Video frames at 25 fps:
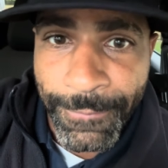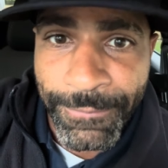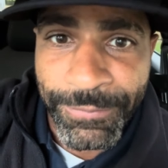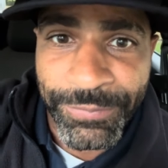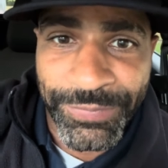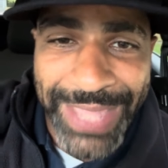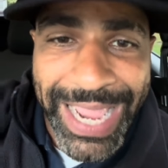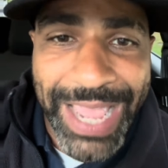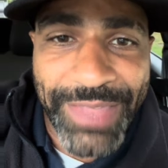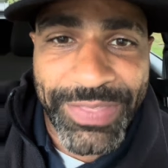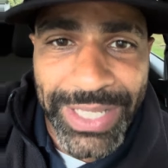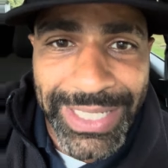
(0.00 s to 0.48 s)

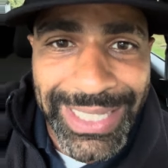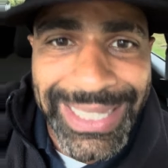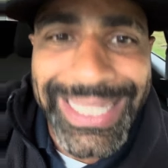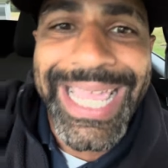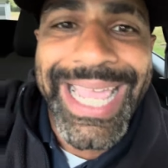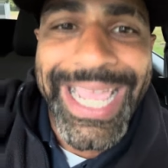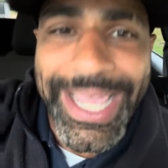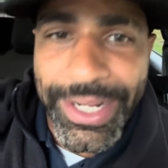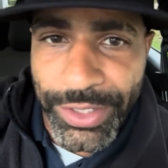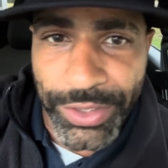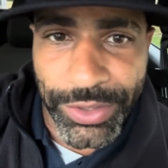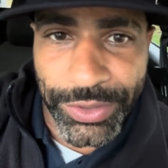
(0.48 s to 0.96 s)
They're the
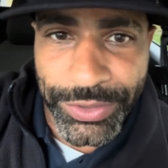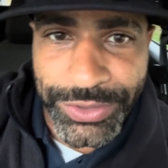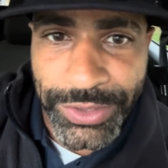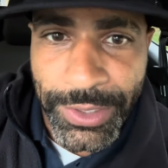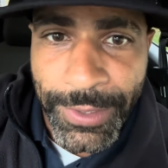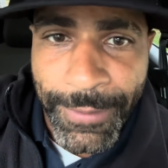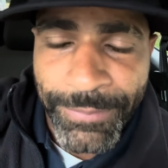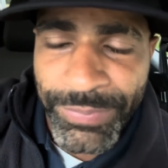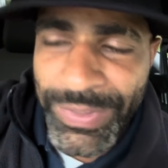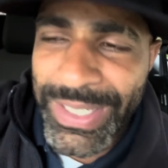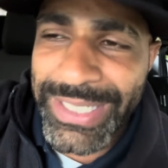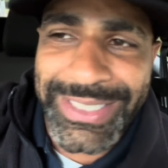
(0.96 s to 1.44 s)
leaders.
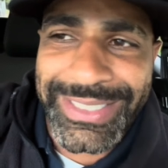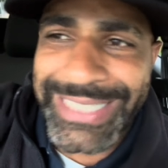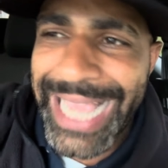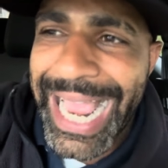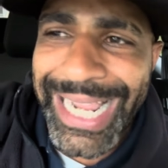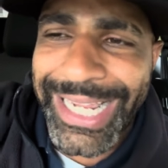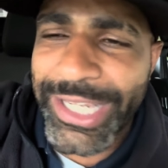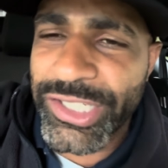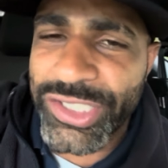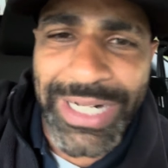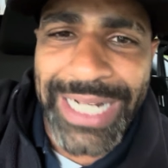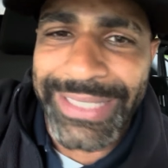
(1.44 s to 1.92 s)
The
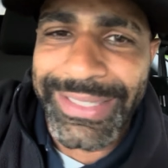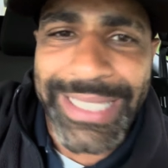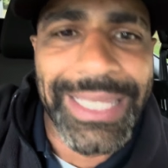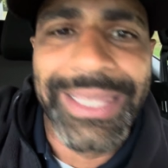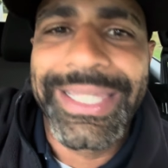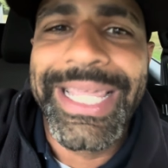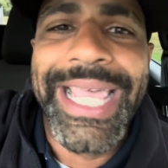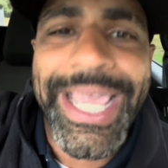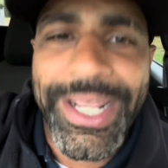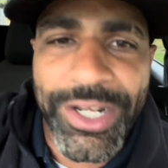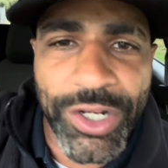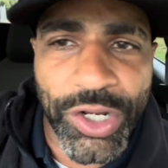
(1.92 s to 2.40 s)
psychics are not the
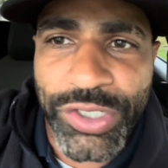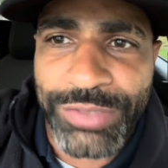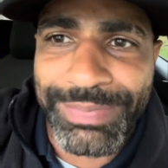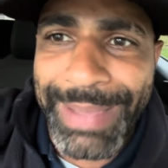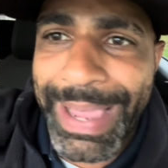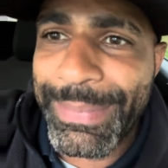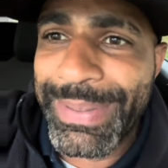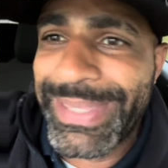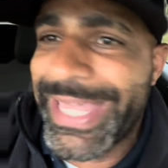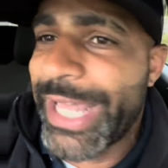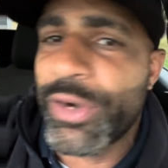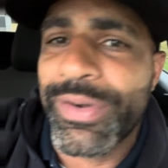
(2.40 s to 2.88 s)
leaders.
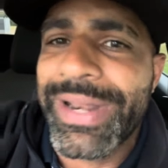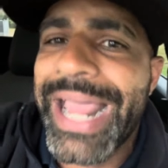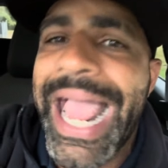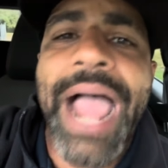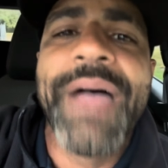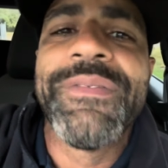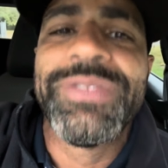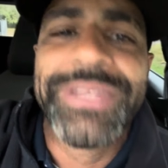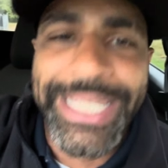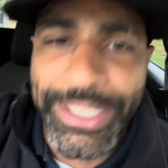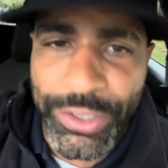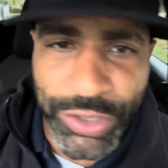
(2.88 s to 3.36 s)
Maybe they don't
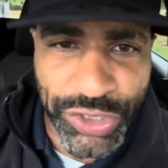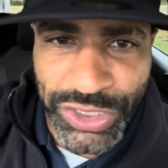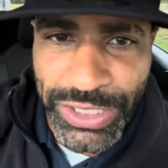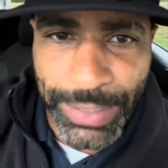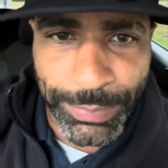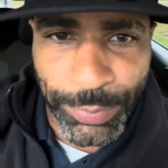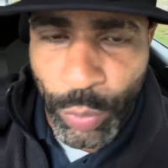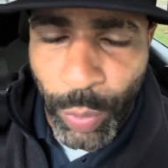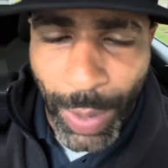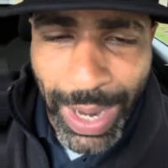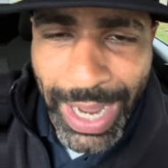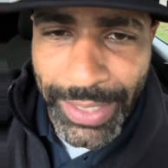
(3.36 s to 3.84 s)
have
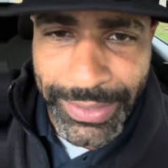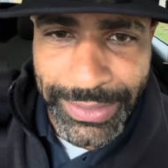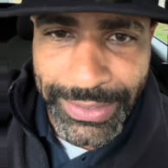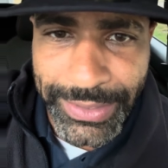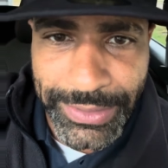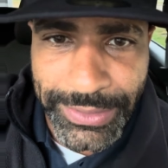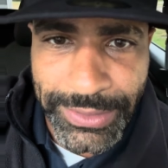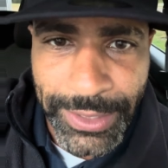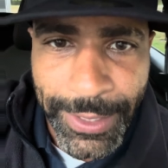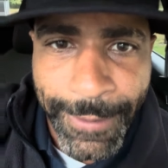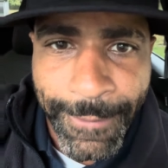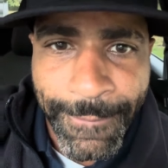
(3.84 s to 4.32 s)
leadership
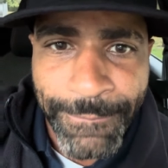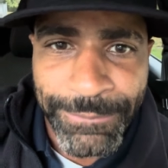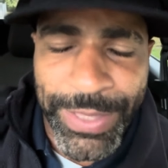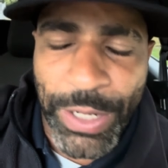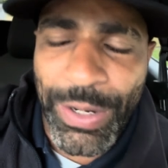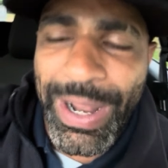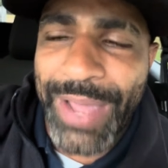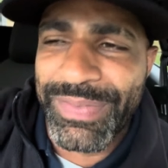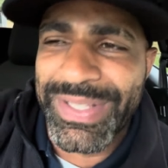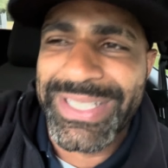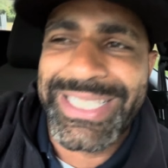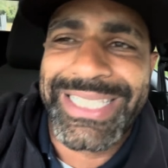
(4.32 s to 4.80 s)
qualities. They
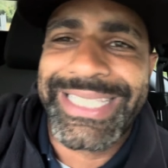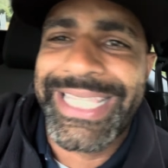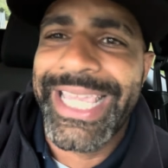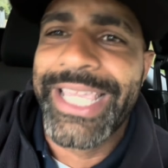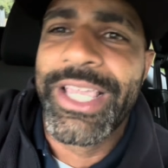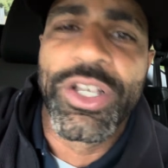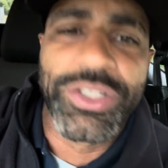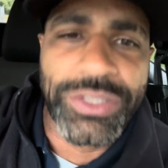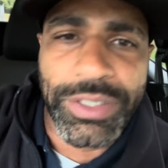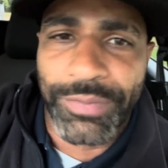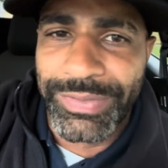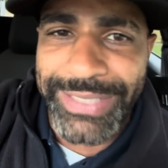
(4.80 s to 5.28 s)
don't have the
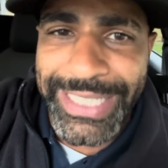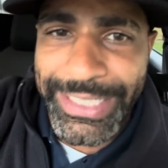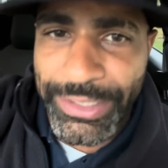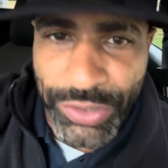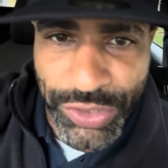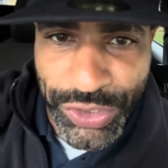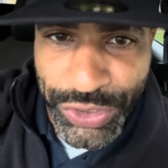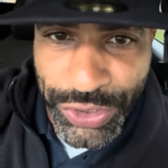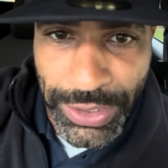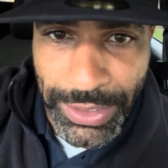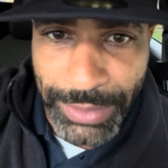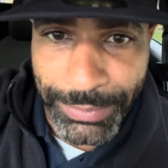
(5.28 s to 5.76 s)
skills of
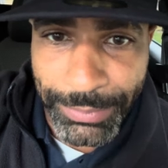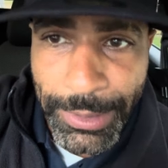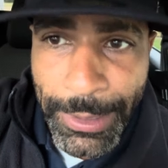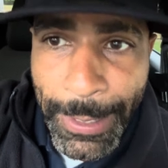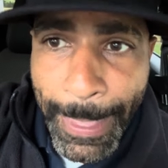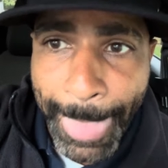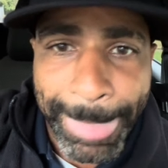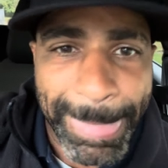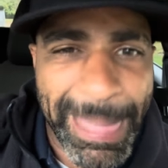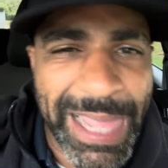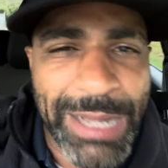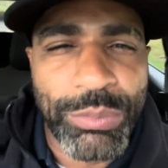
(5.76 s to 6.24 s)
leadership.
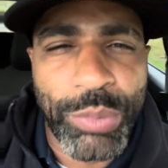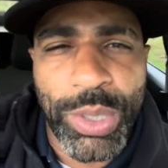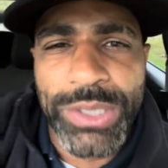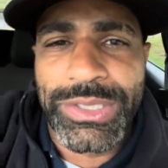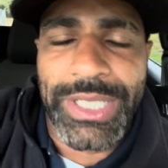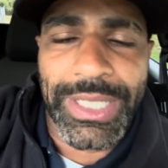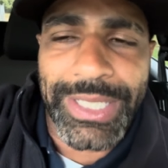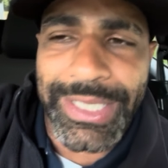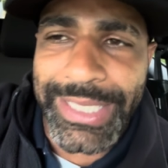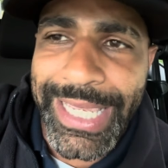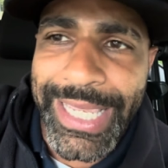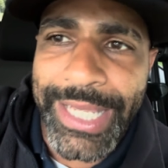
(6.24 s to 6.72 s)
And once
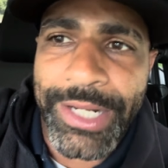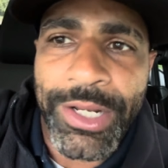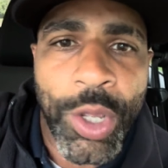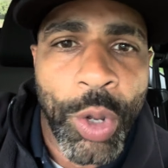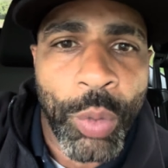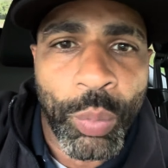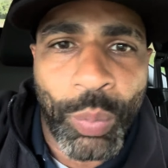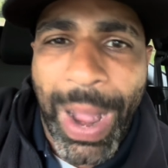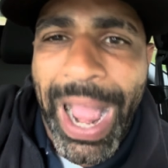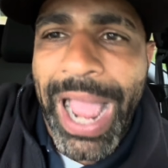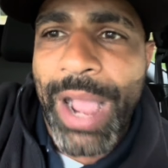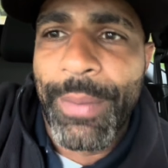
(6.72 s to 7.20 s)
again,
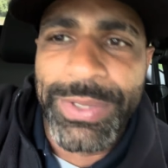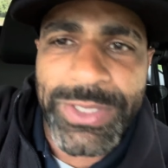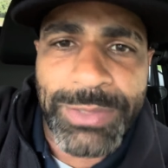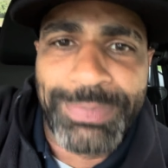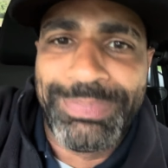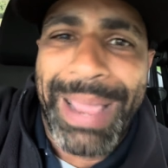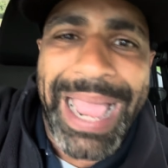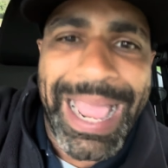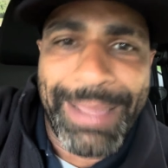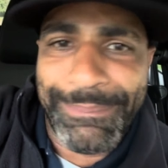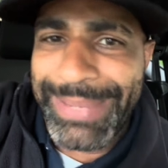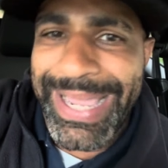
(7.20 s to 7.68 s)
why was
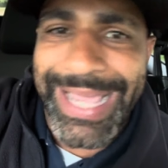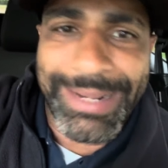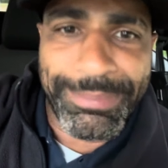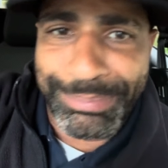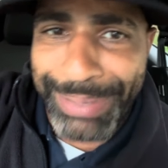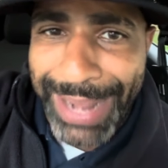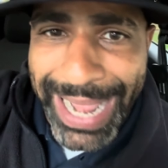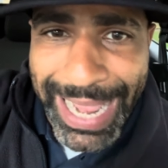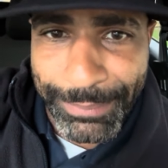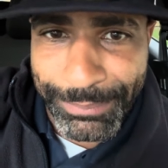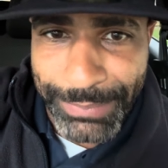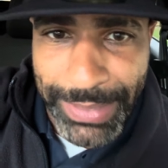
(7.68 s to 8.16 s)
Batman
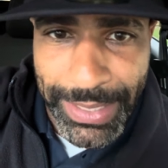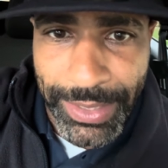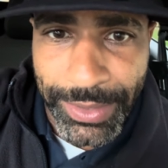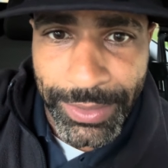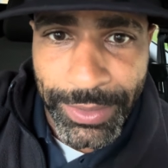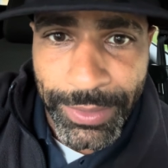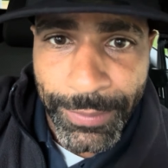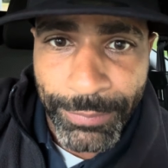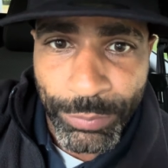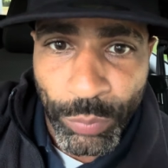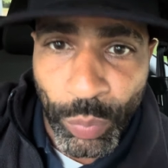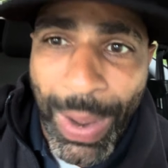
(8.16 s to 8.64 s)
Batman?
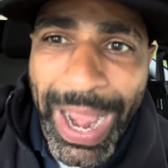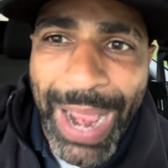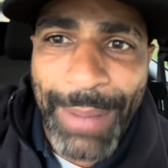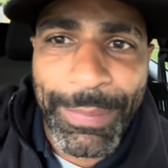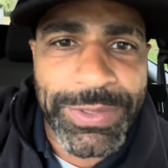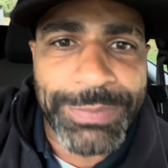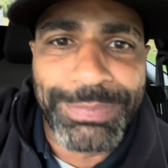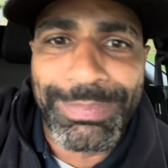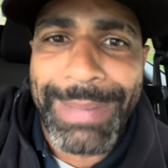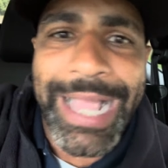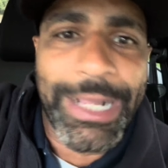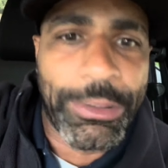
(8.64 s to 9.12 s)
Why
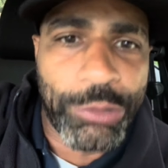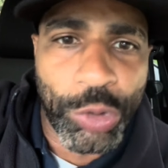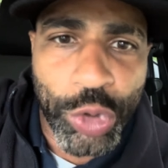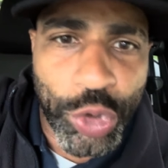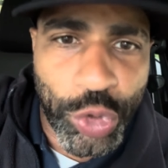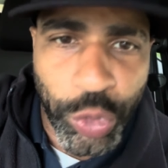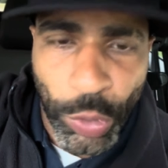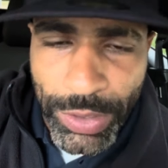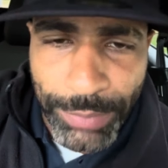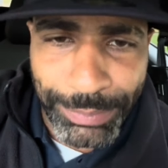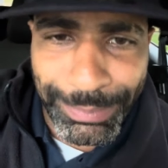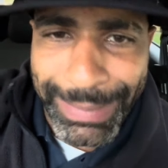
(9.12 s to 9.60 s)
was Michael
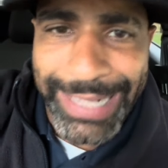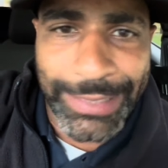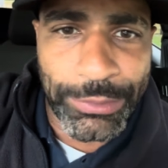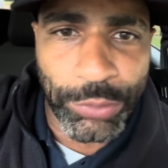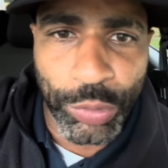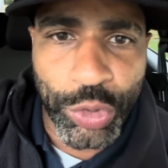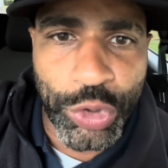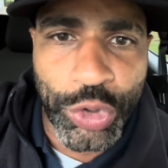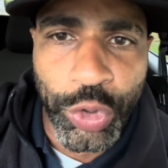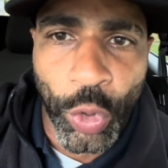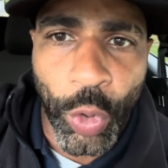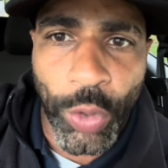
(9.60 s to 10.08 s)
Jordan
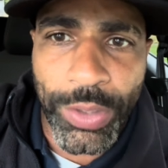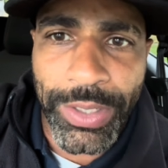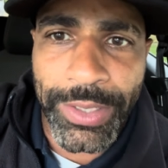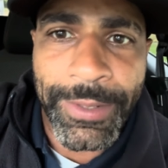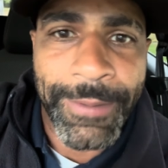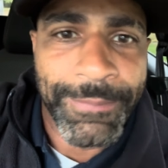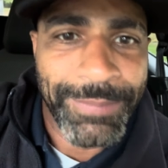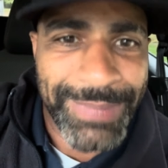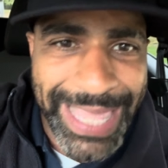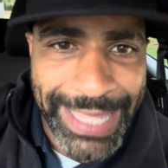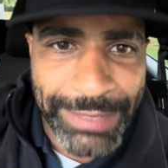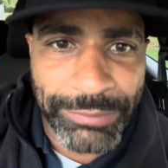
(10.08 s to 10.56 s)
Michael Jordan
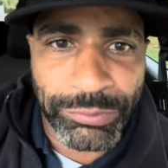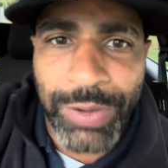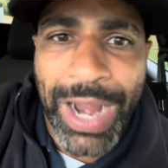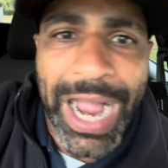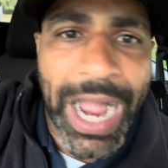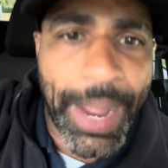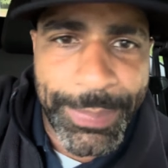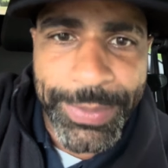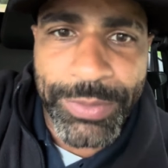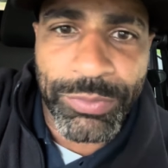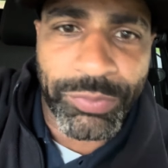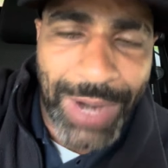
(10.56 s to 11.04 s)
and
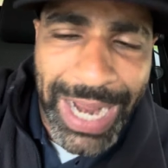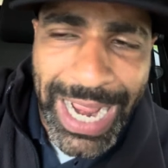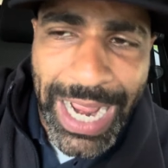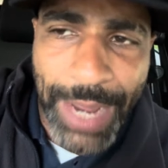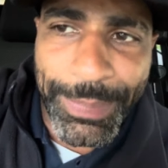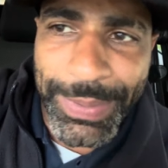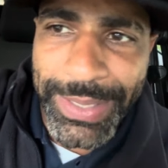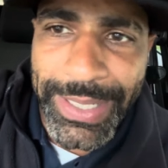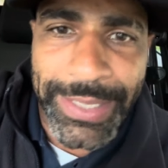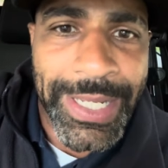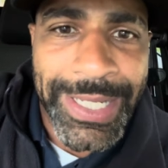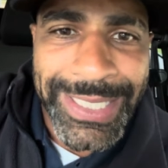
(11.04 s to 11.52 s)
Robin
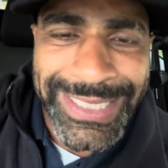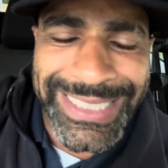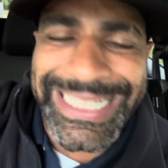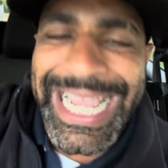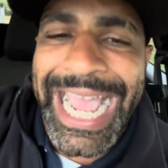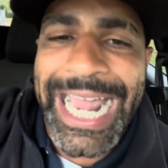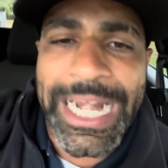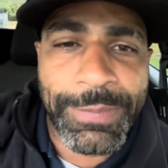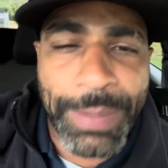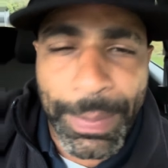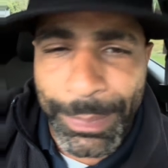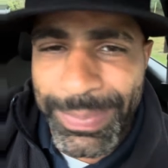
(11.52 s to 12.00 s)
Robin and
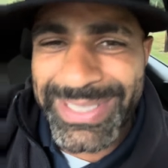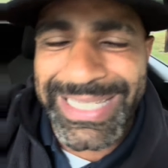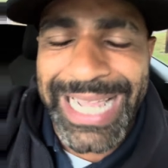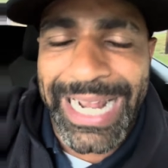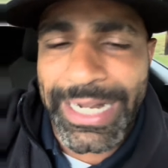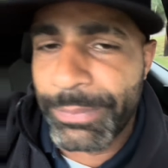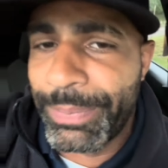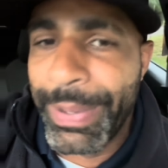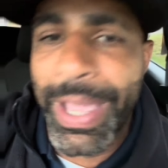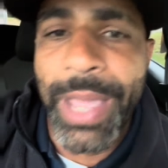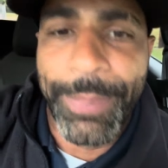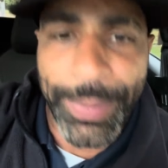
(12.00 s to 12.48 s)
Scottie Pippen
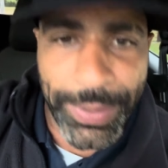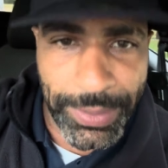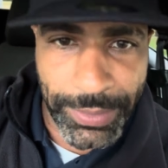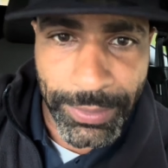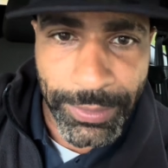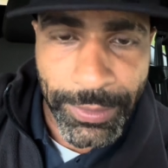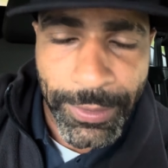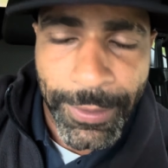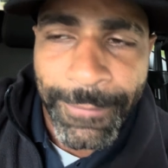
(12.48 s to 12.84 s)
Scottie Pippen?